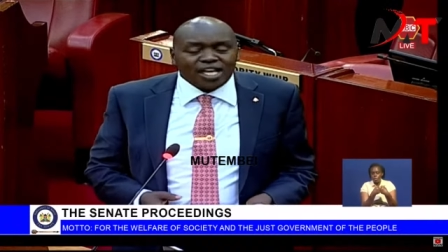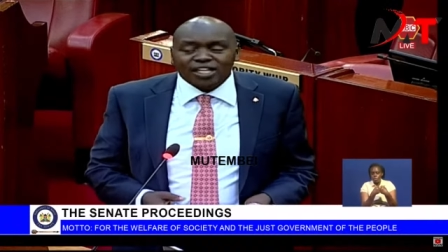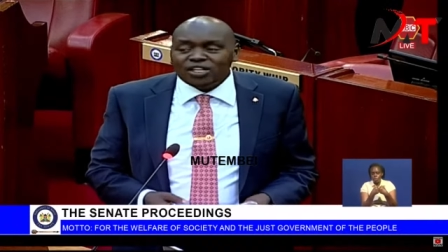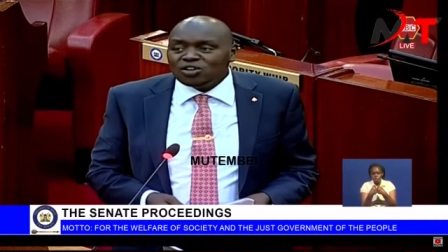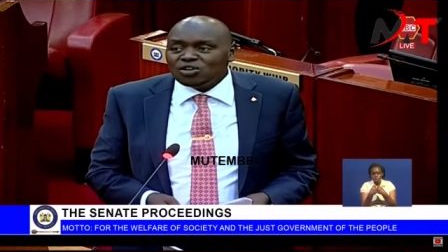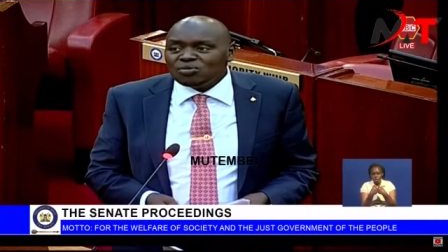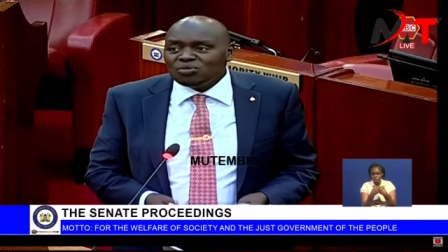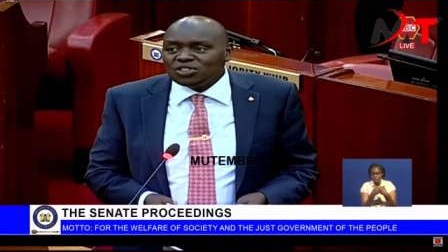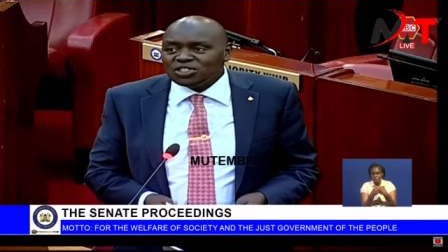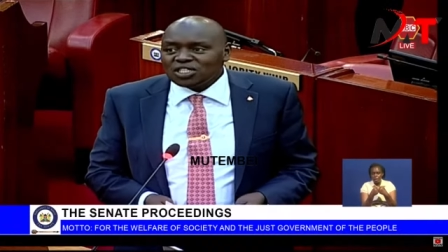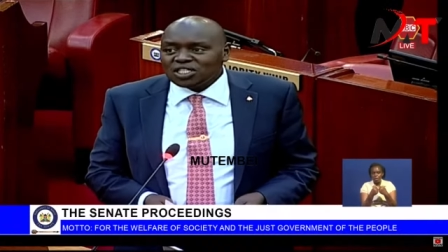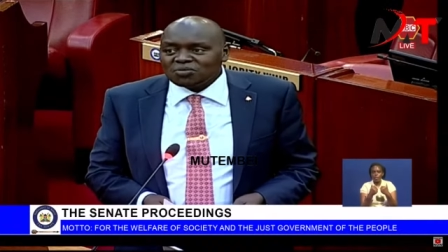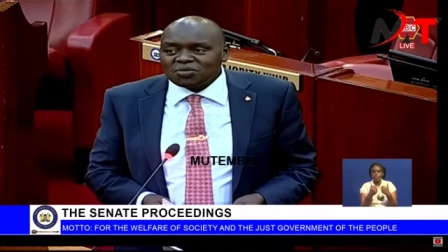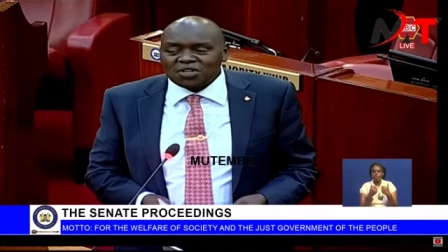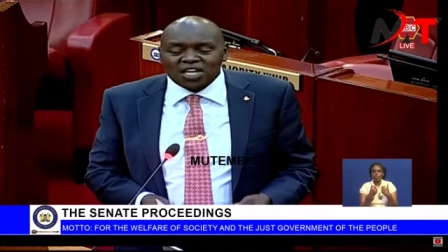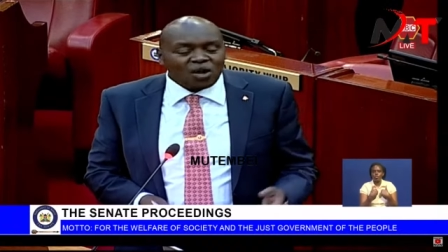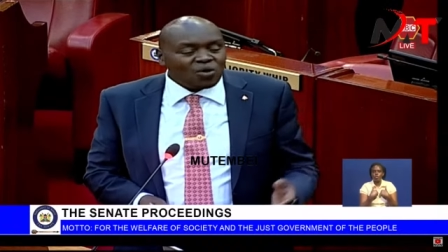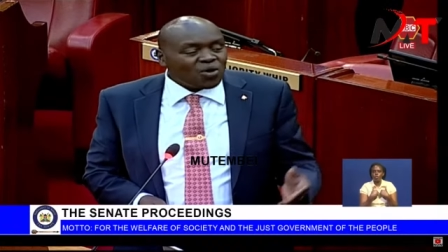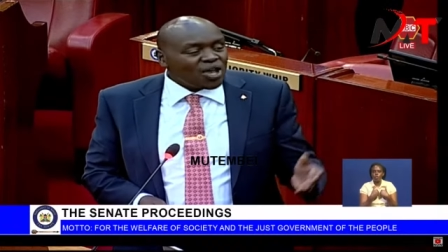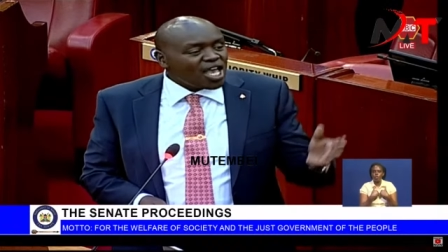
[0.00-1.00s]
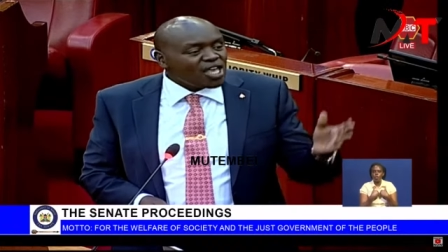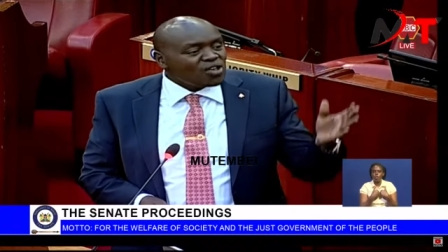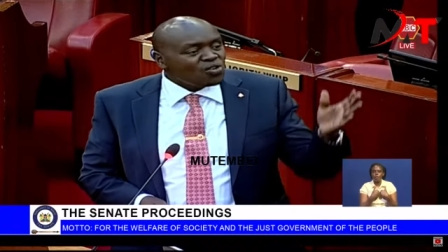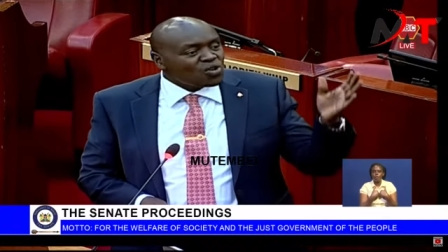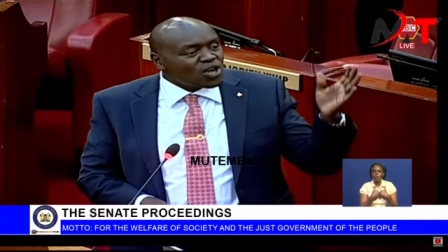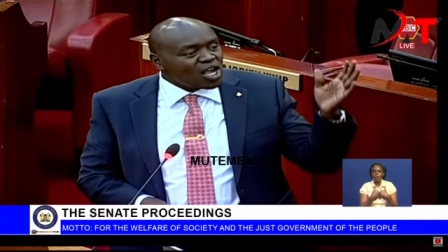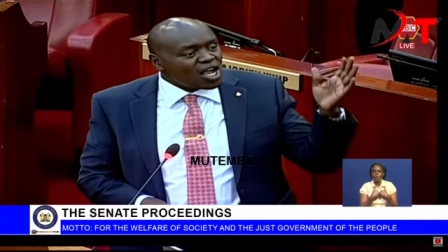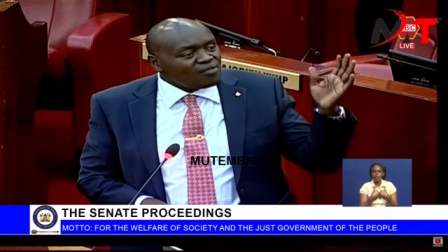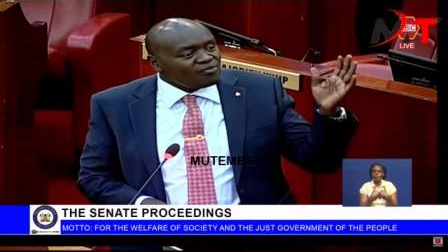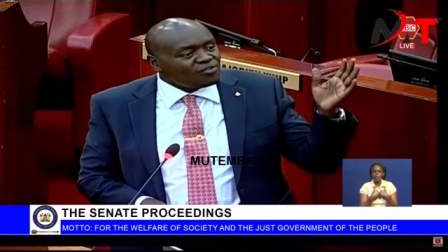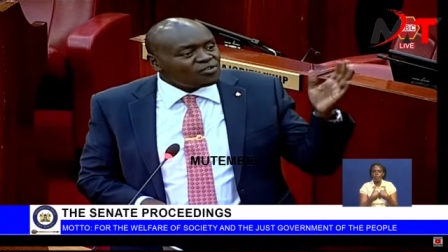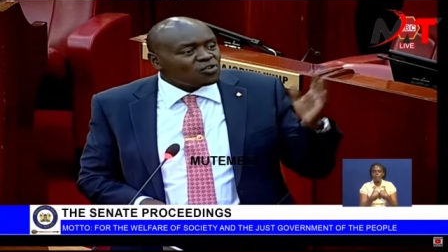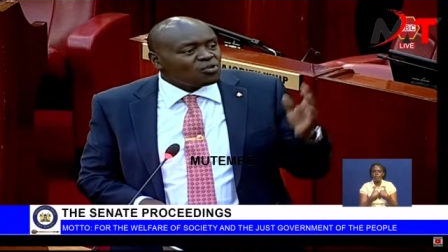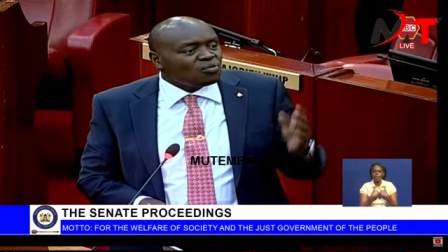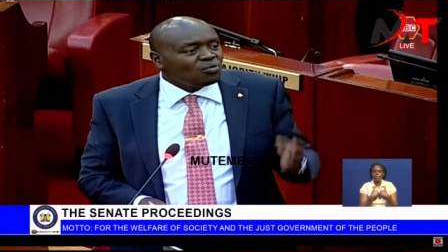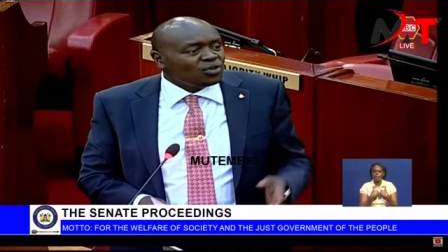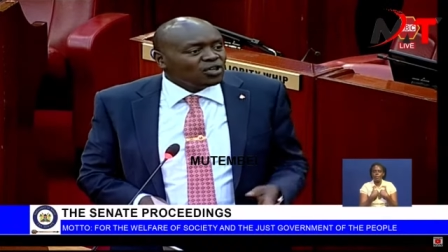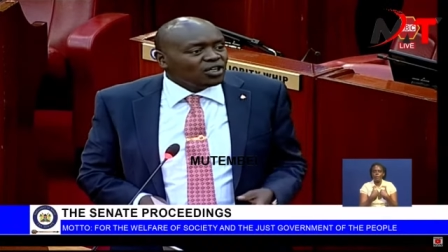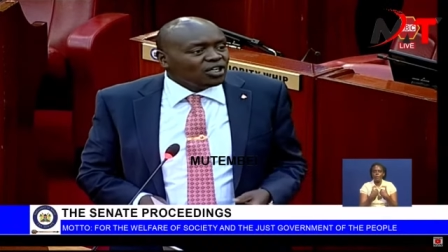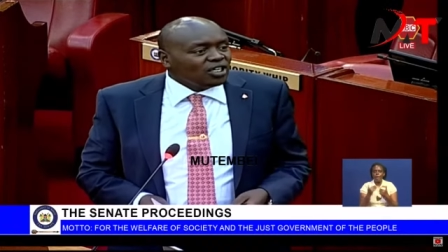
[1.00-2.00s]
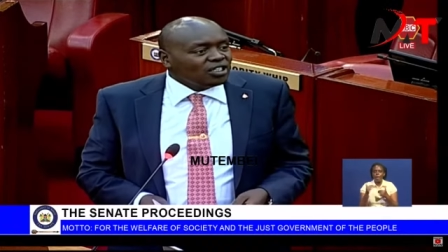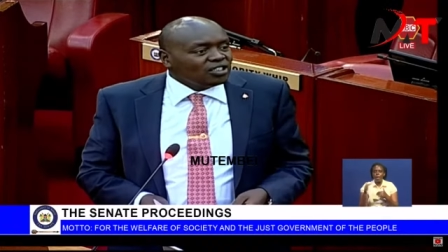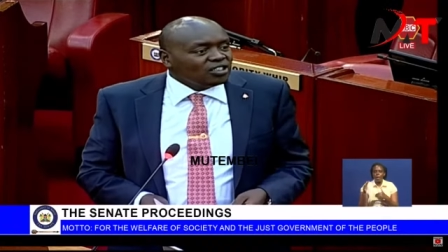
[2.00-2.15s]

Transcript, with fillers: I know, Mr. Speaker, where you come from.